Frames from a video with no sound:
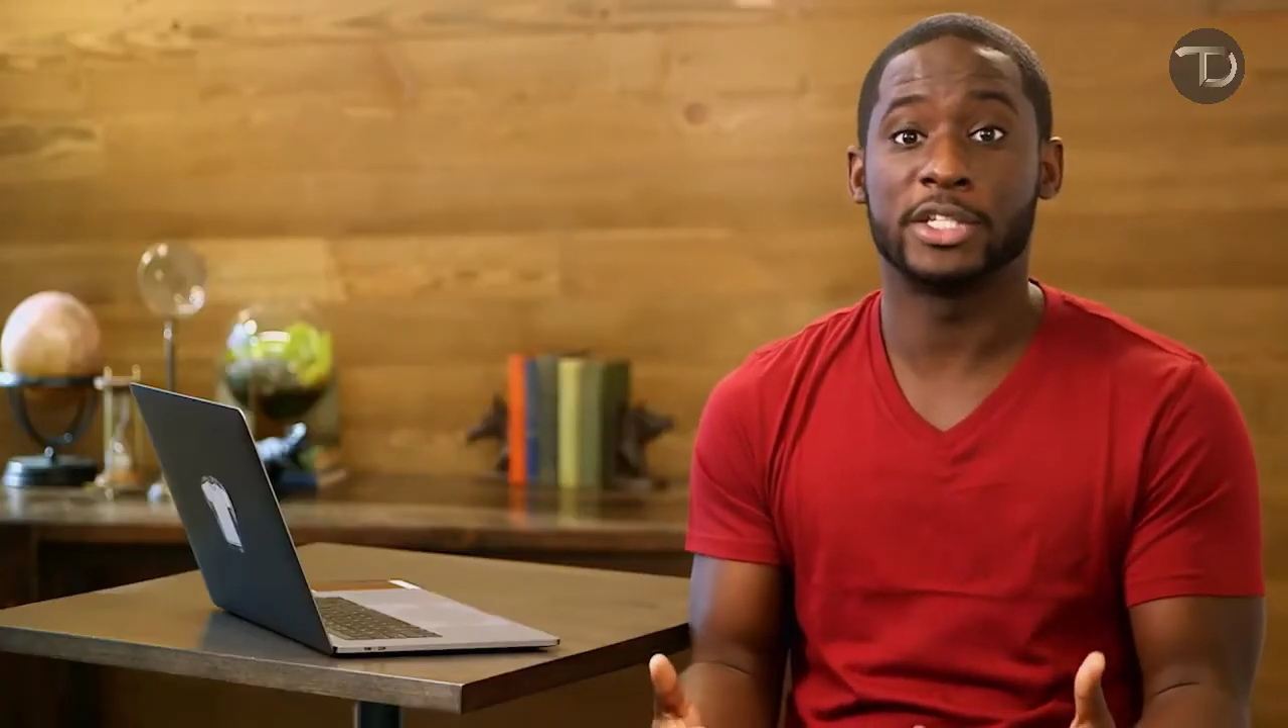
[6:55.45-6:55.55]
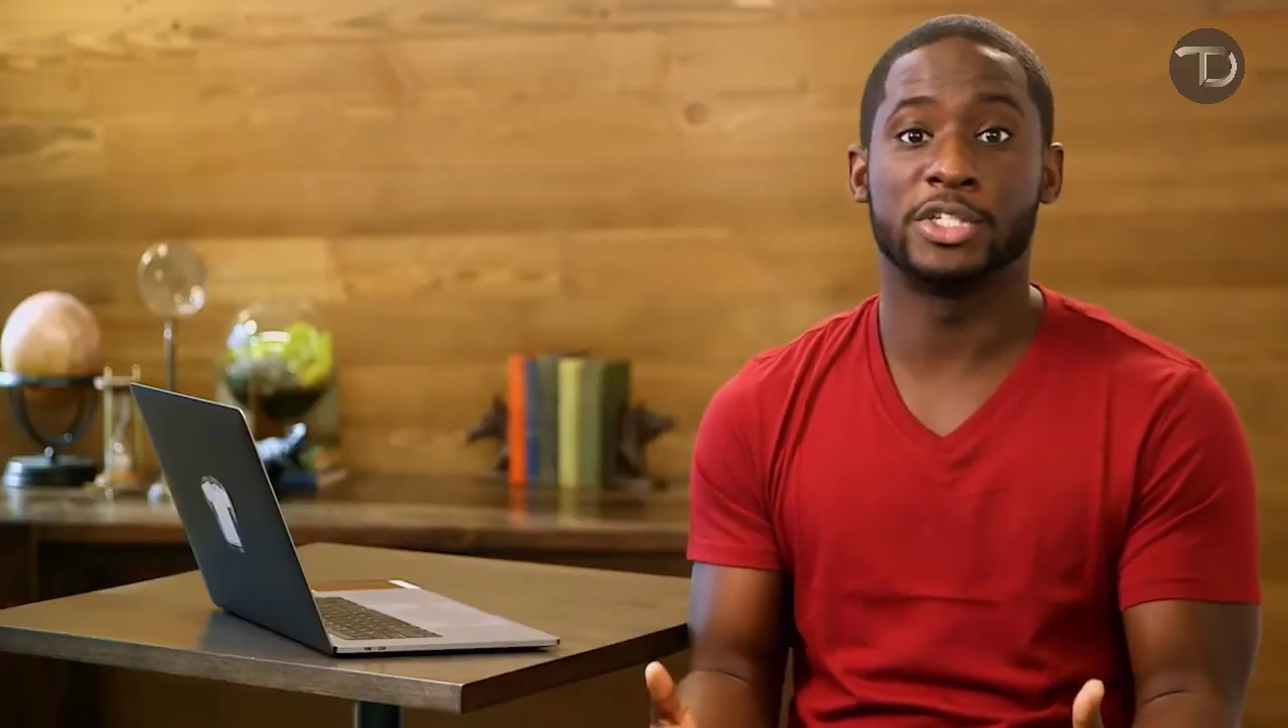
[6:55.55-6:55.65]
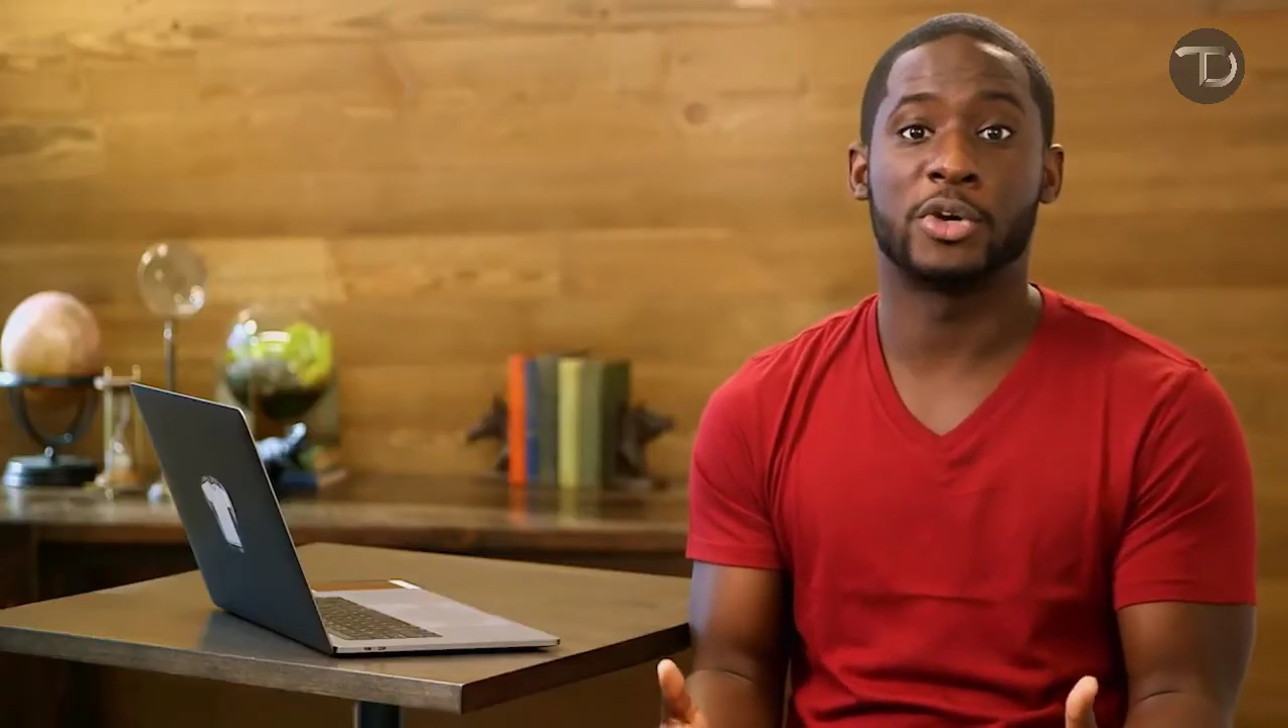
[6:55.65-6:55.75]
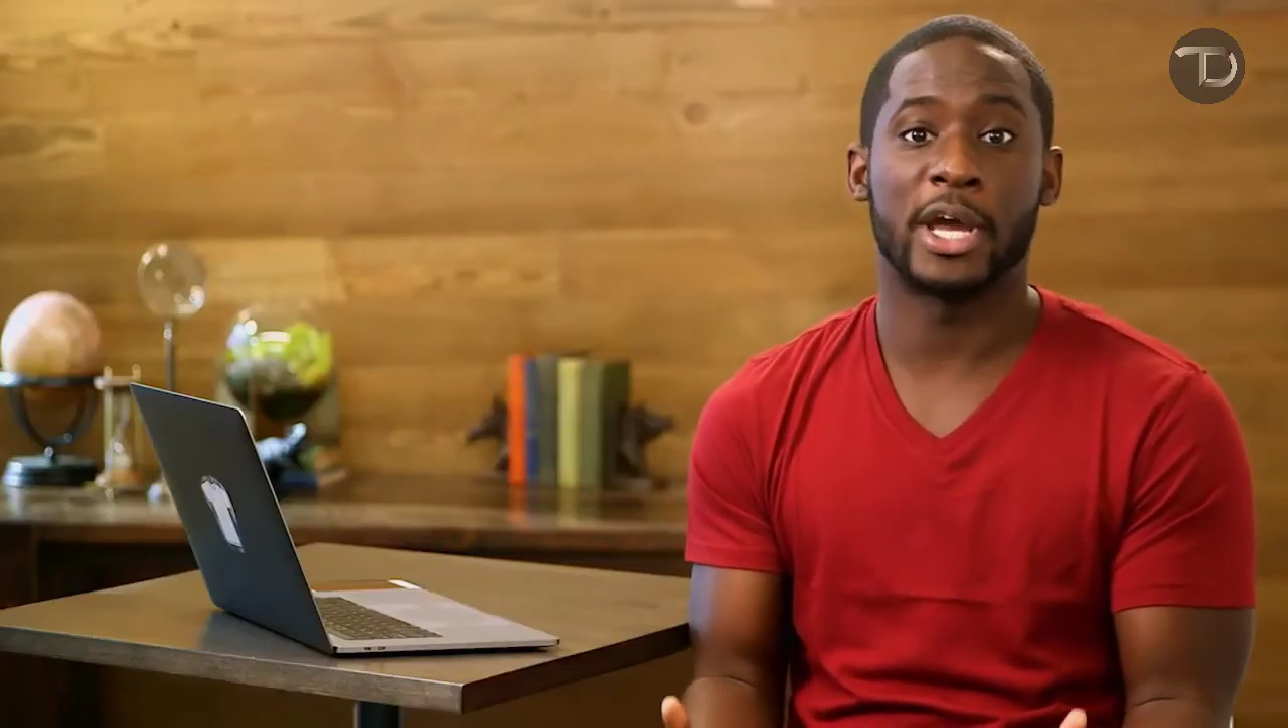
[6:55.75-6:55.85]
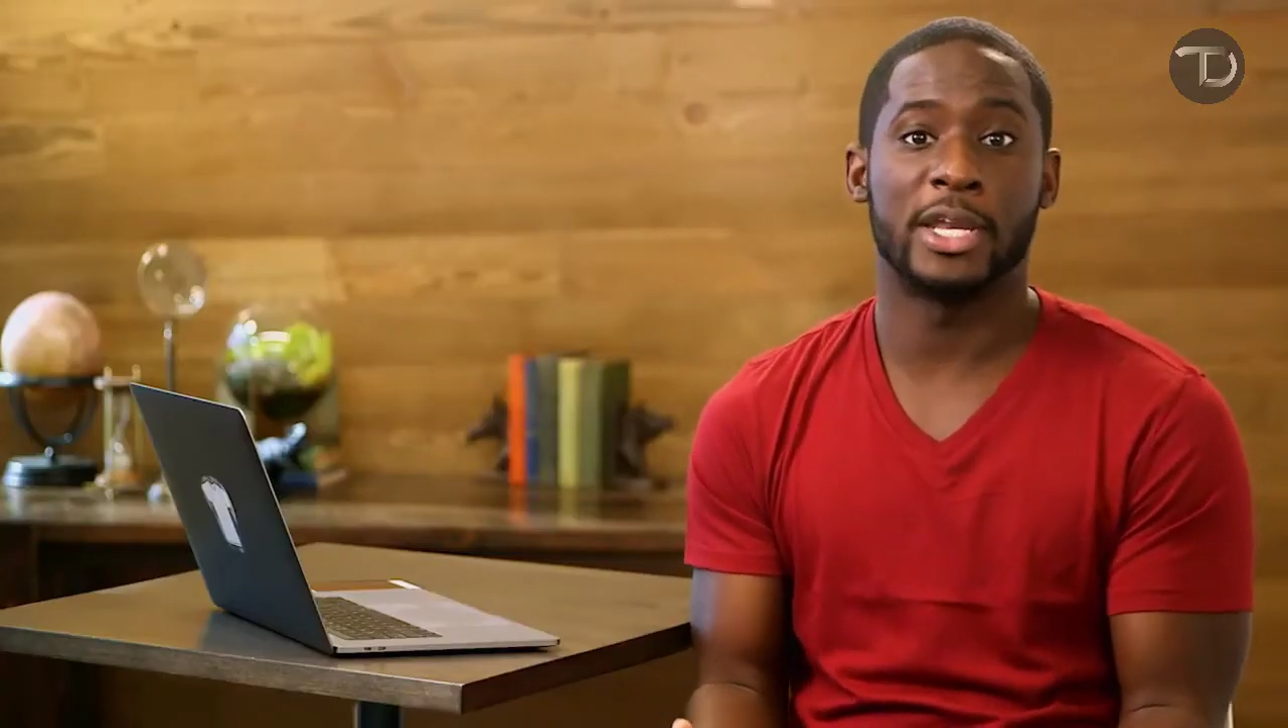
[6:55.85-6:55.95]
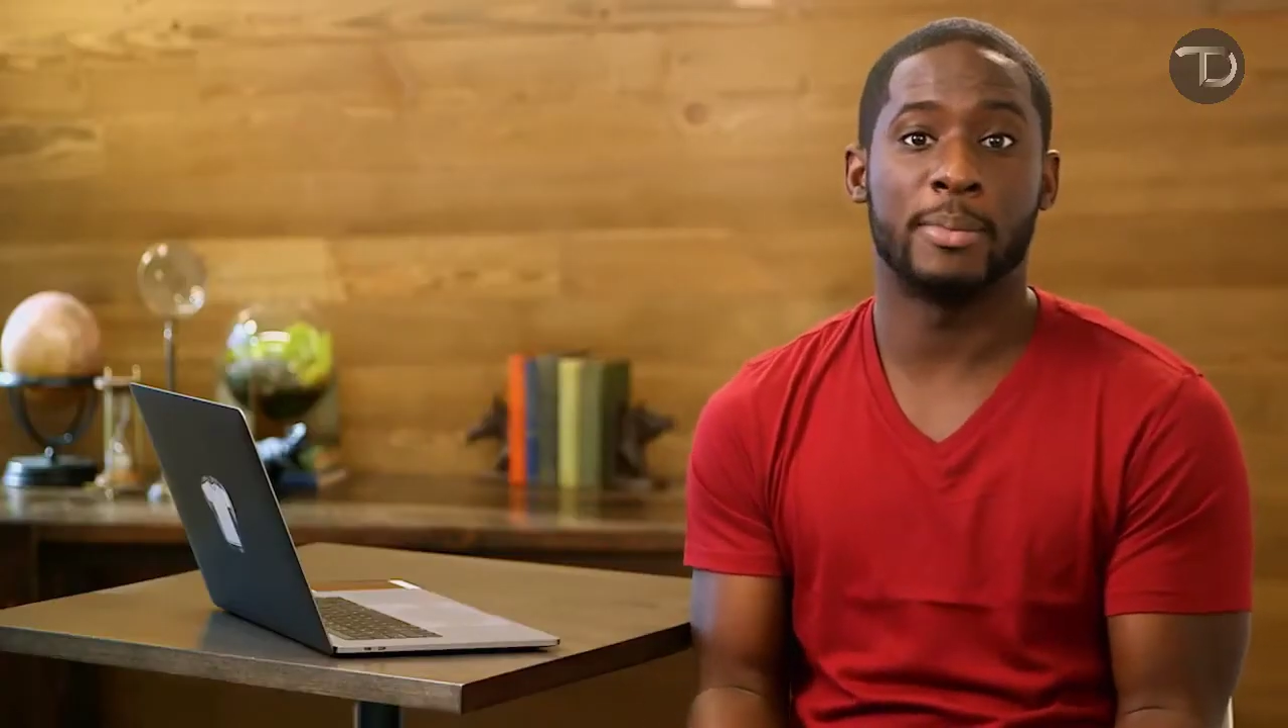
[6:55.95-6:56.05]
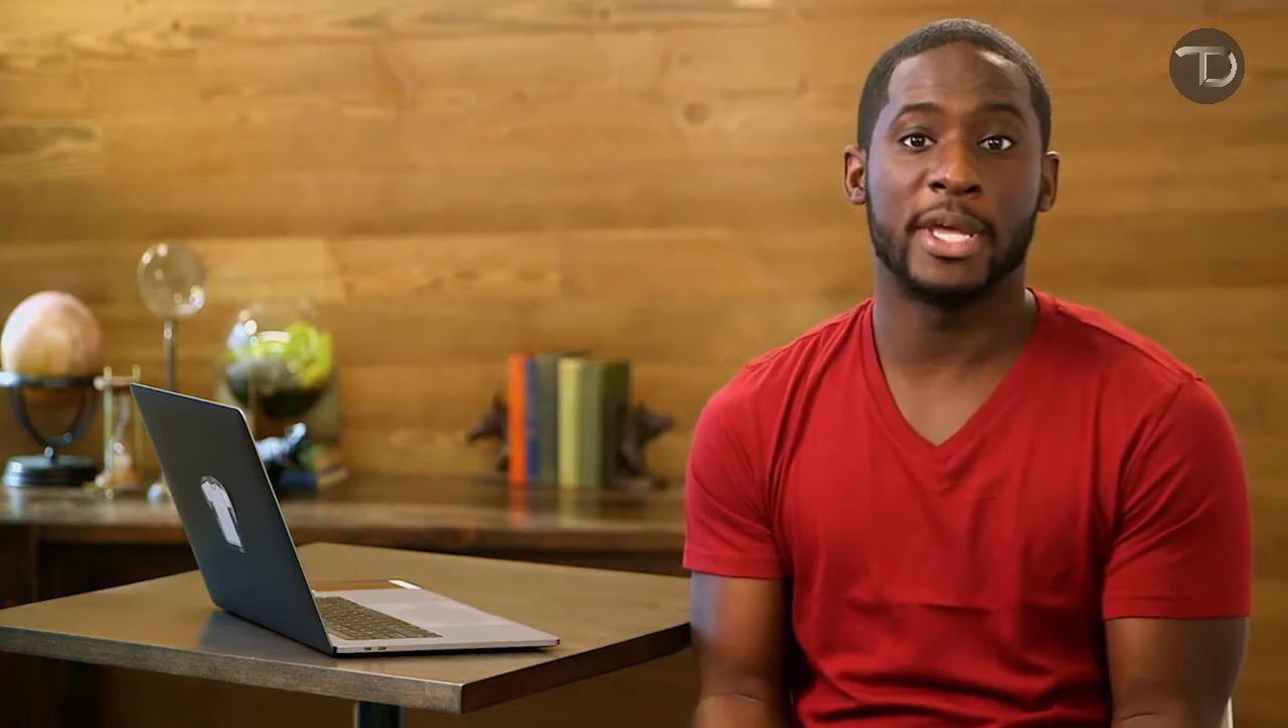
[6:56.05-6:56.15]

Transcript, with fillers: to try and